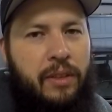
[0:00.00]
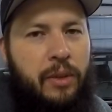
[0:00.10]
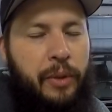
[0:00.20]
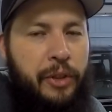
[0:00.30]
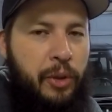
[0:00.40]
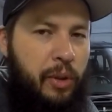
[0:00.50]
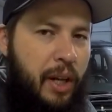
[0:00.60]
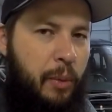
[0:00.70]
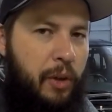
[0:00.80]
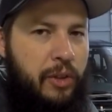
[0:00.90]
So we're going to do a
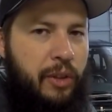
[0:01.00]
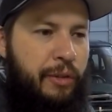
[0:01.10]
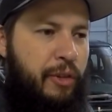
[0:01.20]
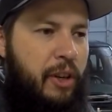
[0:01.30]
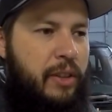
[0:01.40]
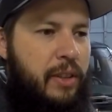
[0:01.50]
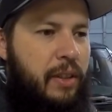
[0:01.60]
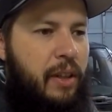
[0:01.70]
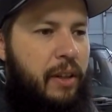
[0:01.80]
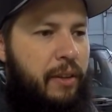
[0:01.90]
lot of work to the front
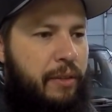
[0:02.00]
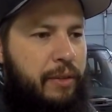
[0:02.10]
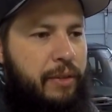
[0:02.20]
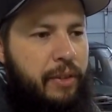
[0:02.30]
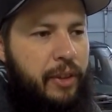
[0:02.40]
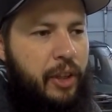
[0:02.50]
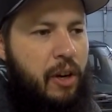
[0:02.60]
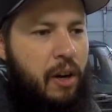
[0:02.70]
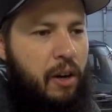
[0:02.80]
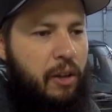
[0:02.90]
of the
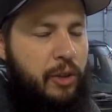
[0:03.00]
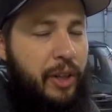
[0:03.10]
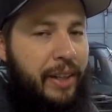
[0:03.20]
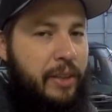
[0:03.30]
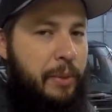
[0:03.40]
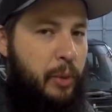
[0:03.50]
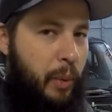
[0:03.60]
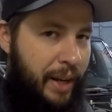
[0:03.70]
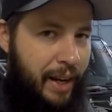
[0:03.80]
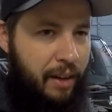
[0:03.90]
car, try to get as much
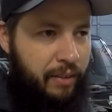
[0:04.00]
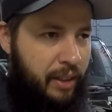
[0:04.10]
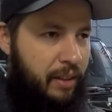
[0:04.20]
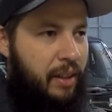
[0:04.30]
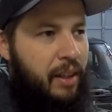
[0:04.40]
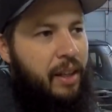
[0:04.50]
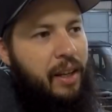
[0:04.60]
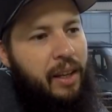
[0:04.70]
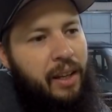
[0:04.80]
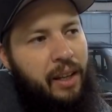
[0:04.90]
weight out of it,
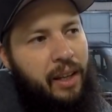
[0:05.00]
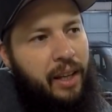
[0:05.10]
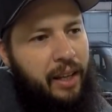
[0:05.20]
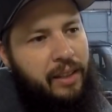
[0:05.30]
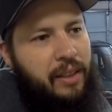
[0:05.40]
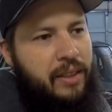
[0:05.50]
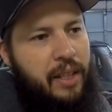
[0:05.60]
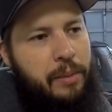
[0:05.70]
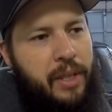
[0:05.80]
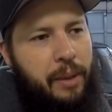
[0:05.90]
and at the
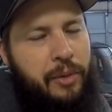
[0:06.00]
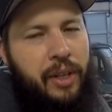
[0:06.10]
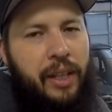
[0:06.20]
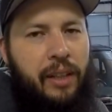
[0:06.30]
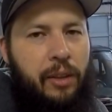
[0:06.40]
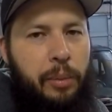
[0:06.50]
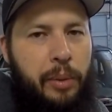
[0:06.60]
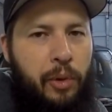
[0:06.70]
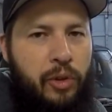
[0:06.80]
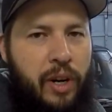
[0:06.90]
same time trying to get a little
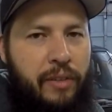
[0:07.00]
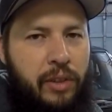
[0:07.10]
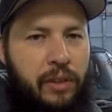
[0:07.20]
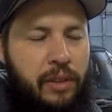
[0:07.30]
bit more travel